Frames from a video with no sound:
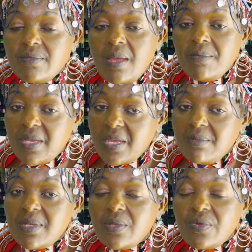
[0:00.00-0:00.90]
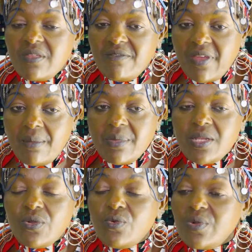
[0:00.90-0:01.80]
amicably with the
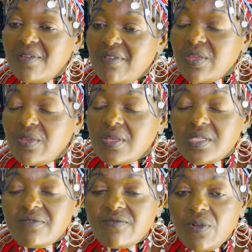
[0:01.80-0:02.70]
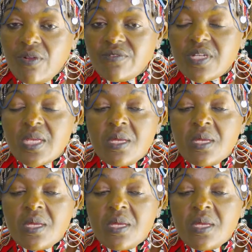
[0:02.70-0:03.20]
family or whoever is involved,